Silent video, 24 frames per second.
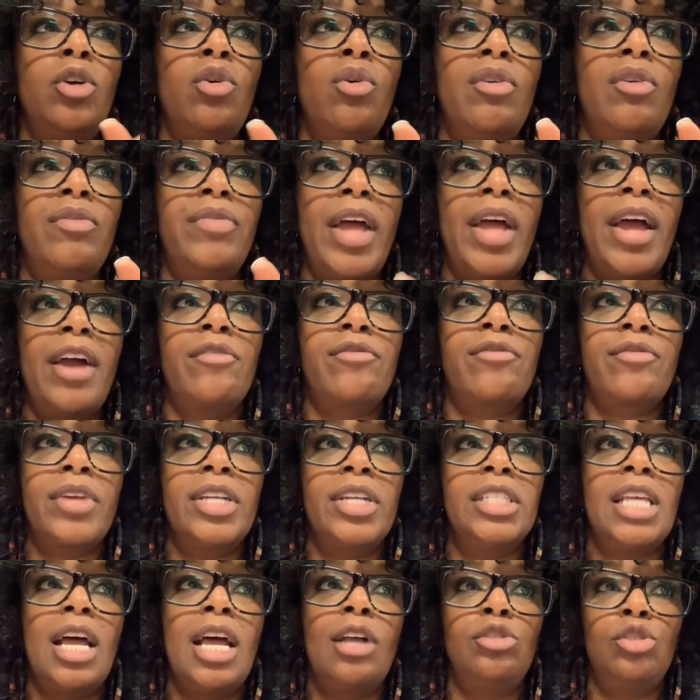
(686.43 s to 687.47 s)
off at her
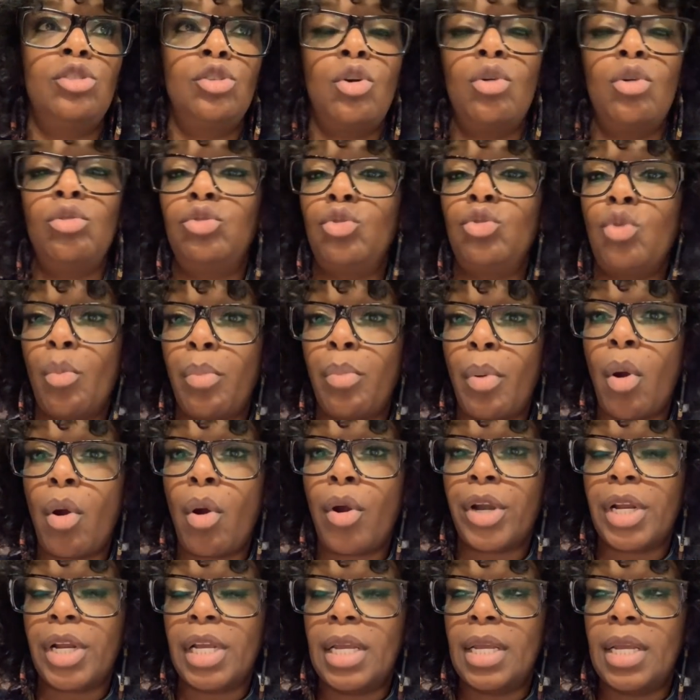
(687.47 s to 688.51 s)
friend's house to go to a
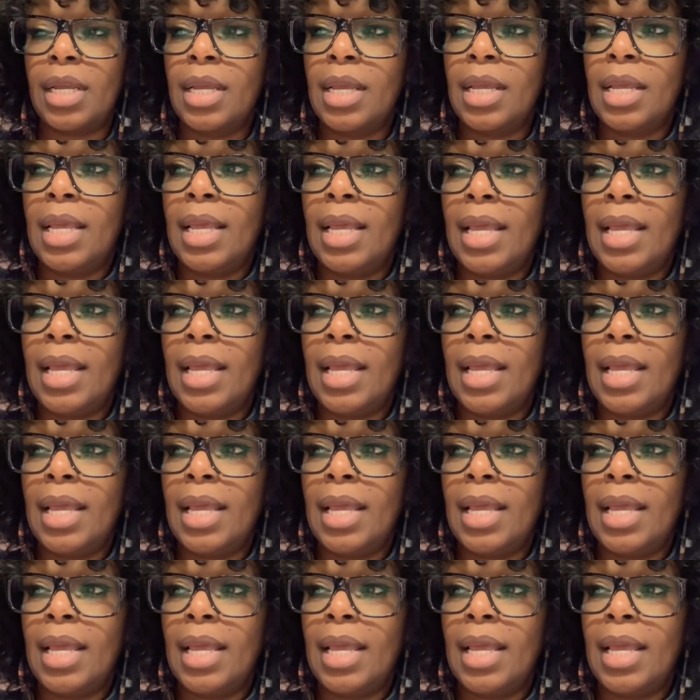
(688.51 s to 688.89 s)
party.